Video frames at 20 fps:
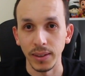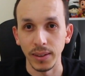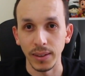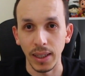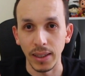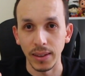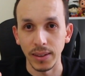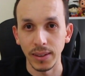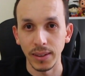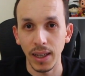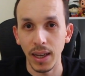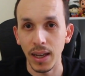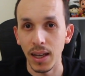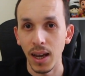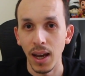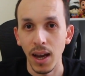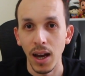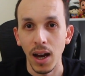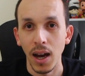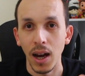let's
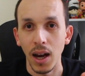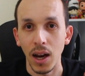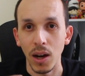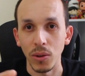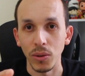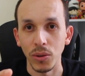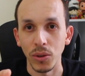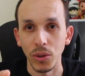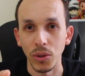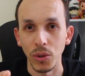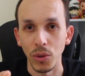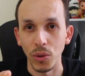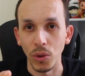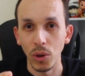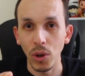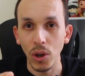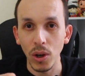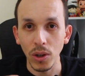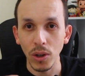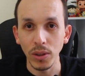say, how to
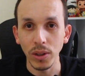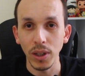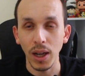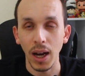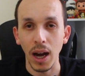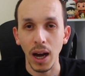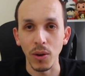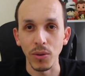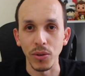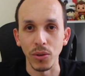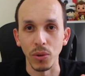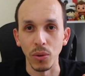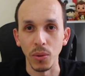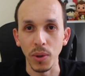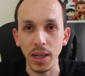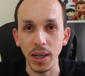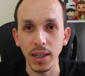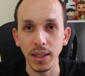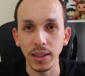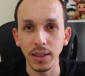clone, how to
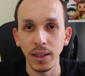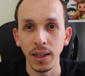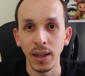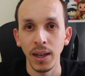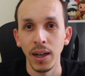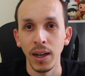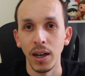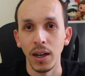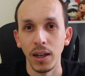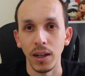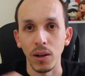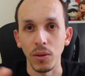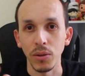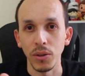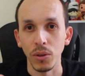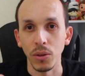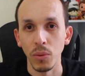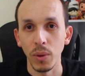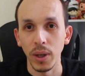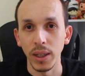run
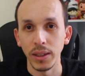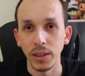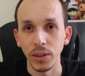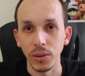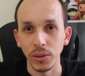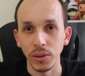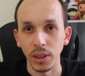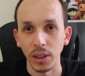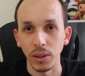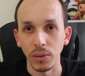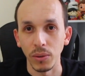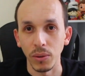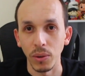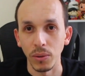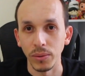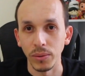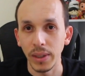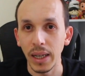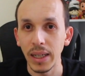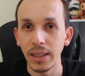using
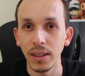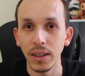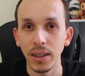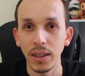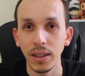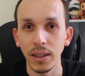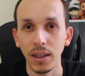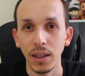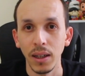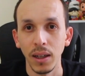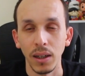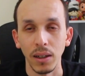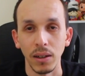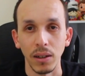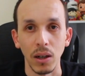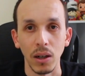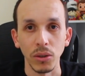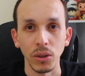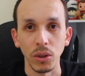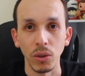container, or
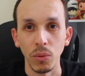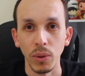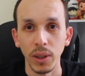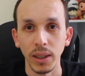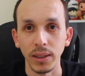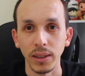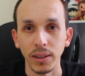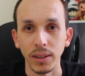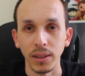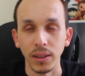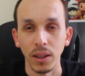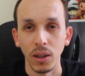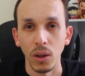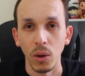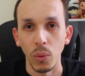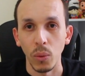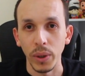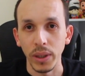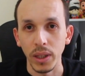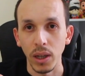how to run
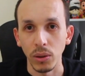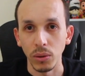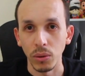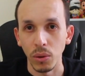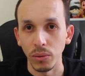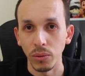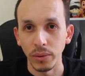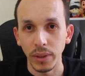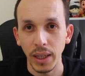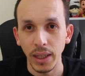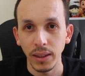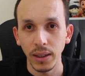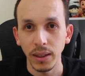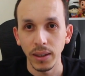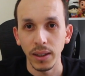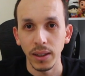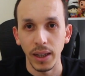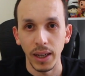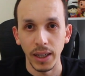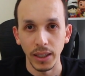without
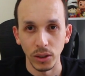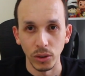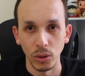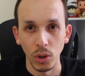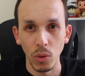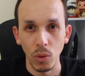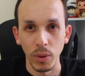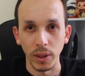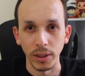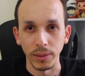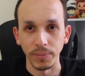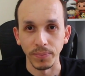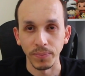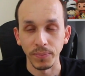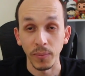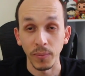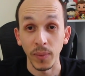container, and so on.